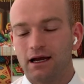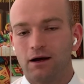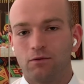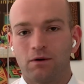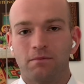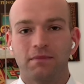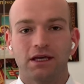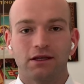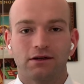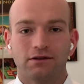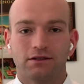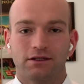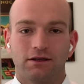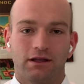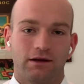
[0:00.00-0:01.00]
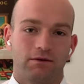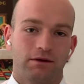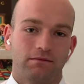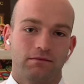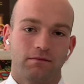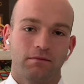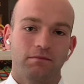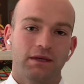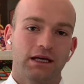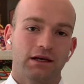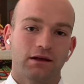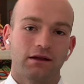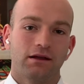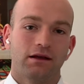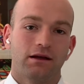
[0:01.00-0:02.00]
were millers, so they would
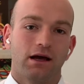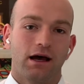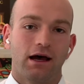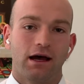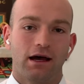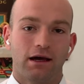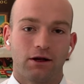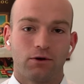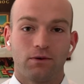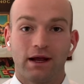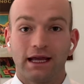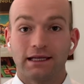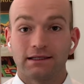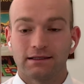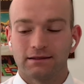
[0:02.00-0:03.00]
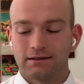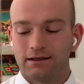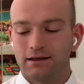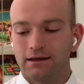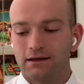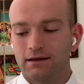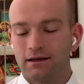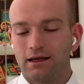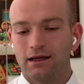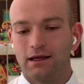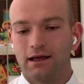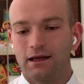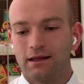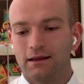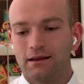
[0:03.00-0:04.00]
mill grains,
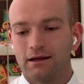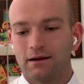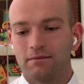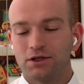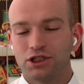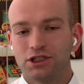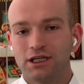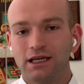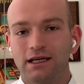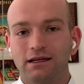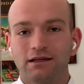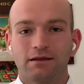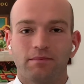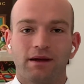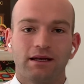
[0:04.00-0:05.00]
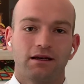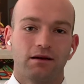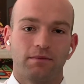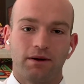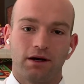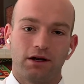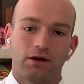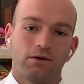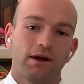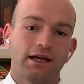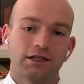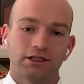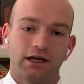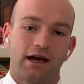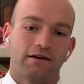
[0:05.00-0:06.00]
and their machine depended upon a
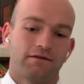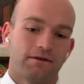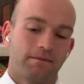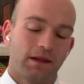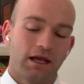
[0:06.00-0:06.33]
crankshaft.